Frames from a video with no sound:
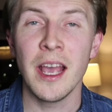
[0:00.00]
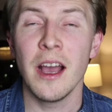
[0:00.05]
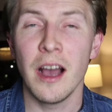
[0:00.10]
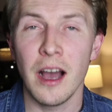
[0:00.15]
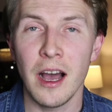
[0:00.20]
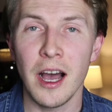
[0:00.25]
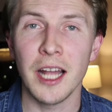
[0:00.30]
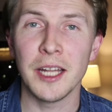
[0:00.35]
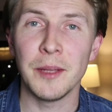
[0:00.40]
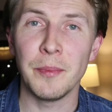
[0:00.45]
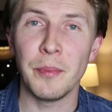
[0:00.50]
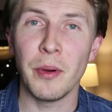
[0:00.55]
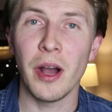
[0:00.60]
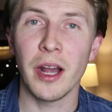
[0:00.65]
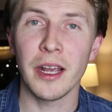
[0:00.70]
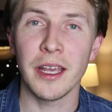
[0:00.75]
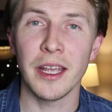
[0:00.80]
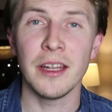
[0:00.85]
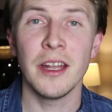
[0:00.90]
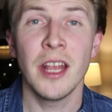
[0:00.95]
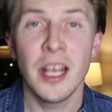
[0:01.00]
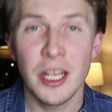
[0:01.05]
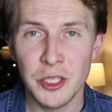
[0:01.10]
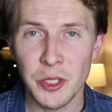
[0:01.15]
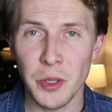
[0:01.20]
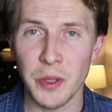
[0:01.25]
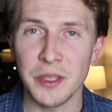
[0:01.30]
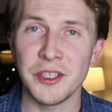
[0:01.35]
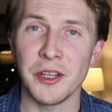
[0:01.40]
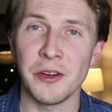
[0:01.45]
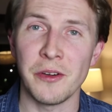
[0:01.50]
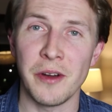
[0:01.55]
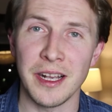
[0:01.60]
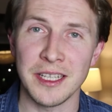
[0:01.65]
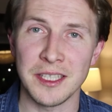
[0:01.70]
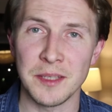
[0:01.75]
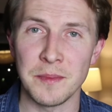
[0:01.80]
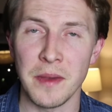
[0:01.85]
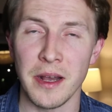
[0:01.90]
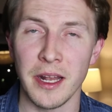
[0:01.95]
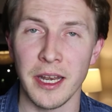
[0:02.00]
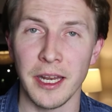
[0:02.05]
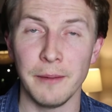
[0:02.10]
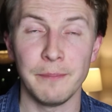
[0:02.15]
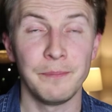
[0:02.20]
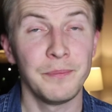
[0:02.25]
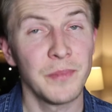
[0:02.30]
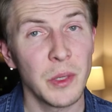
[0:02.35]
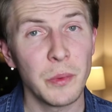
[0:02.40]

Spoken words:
hot pocket Toys R Us money,